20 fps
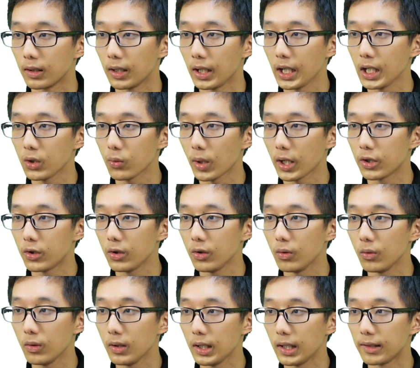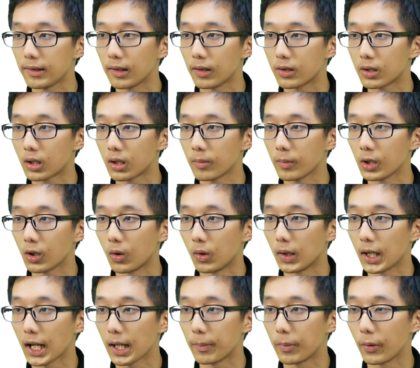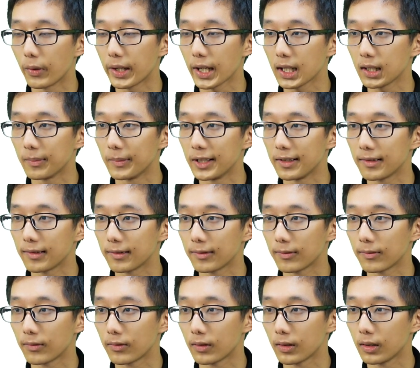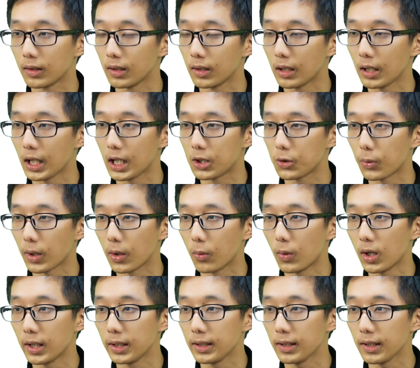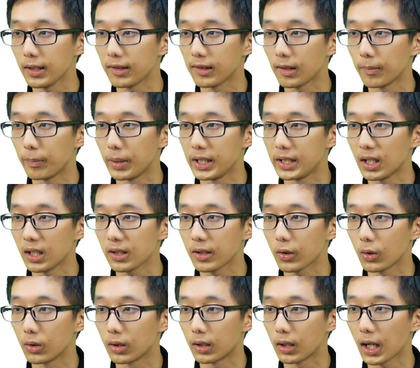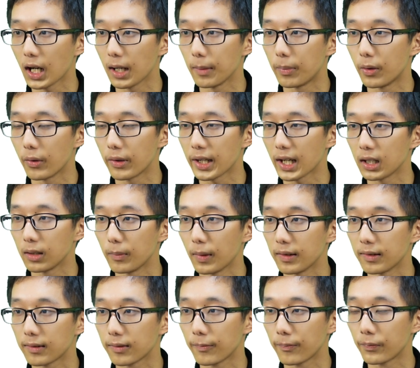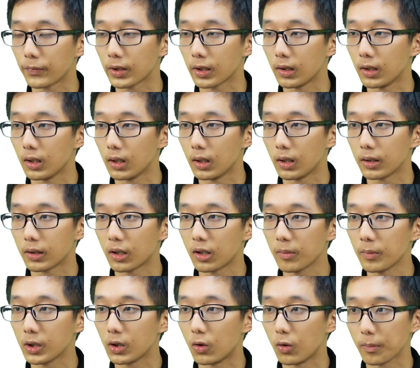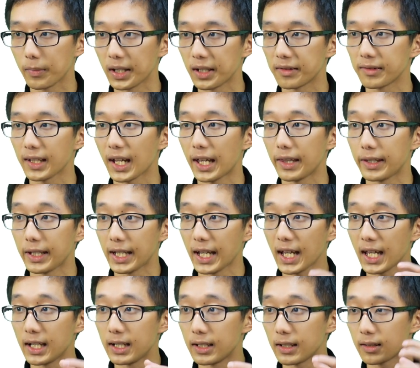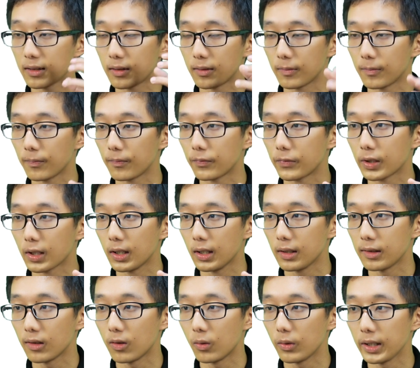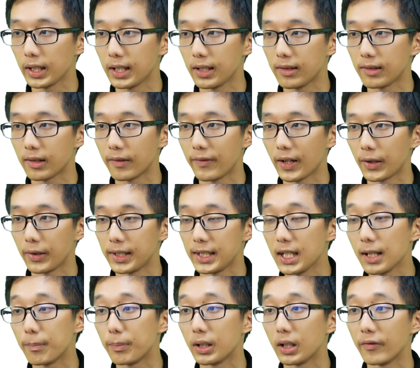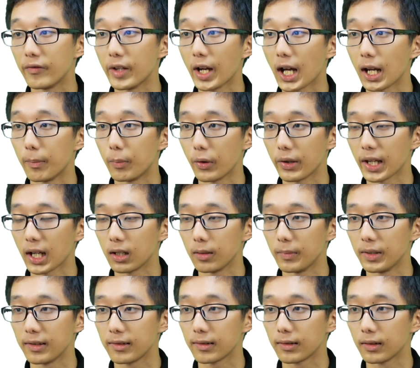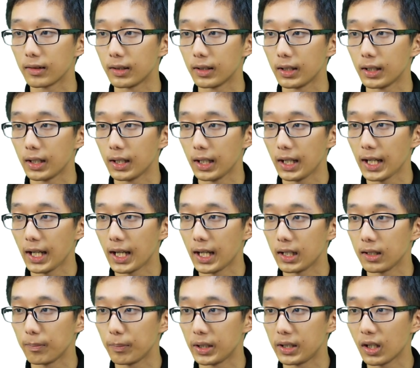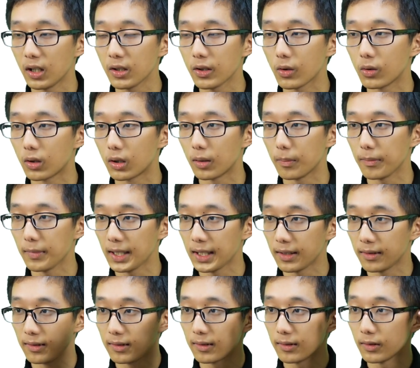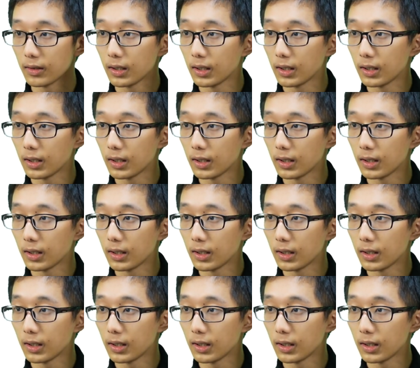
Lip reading: HY2 is the terminal hypothalamus. HY1 is the peduncular hypothalamus. Terminal means at the end, so it is the very tip of the hypothalamus. And peduncular means